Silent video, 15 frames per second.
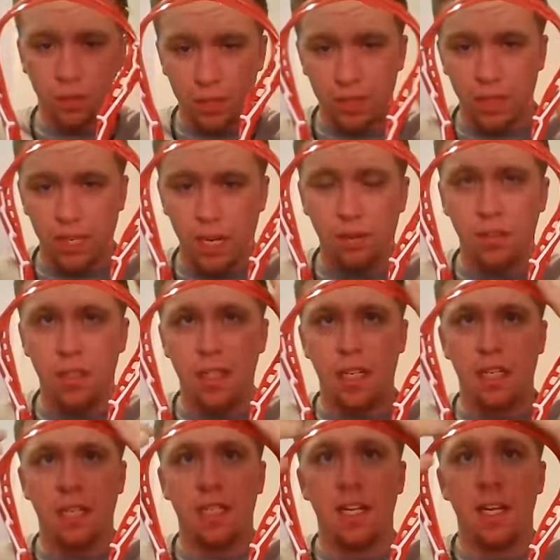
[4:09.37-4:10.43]
this is how it's
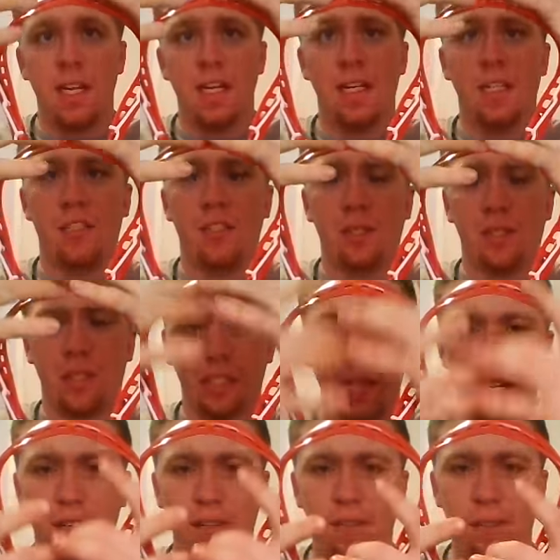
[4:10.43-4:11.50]
done. You do your
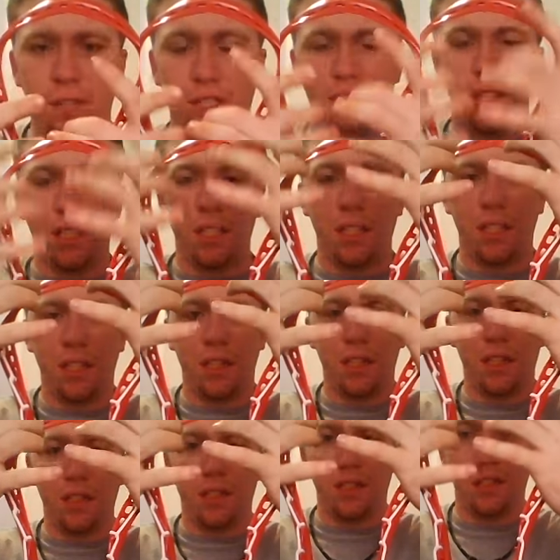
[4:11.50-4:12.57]
center first, you
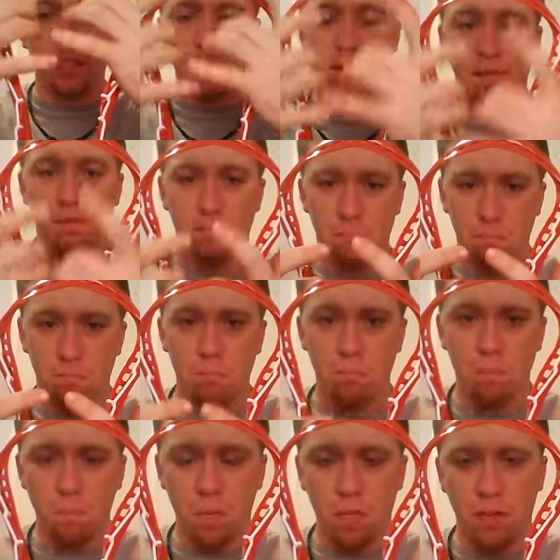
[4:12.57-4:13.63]
do
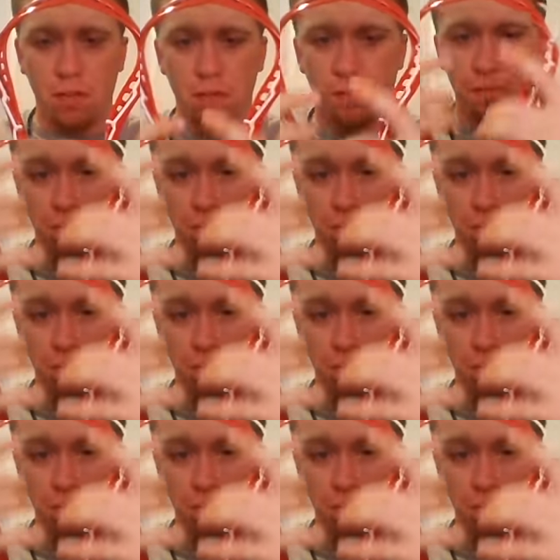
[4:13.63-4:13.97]
your